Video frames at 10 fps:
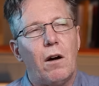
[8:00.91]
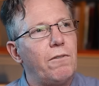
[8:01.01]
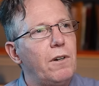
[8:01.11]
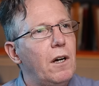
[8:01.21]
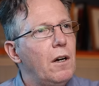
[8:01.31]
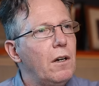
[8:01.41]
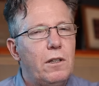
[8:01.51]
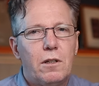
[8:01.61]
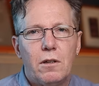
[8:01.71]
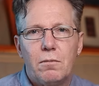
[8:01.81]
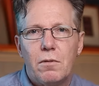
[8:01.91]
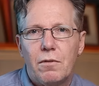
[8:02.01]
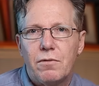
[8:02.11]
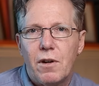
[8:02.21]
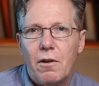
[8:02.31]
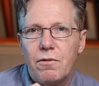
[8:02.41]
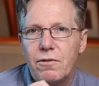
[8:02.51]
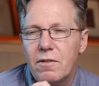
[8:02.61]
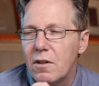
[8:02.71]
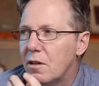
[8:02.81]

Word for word: of you know of, of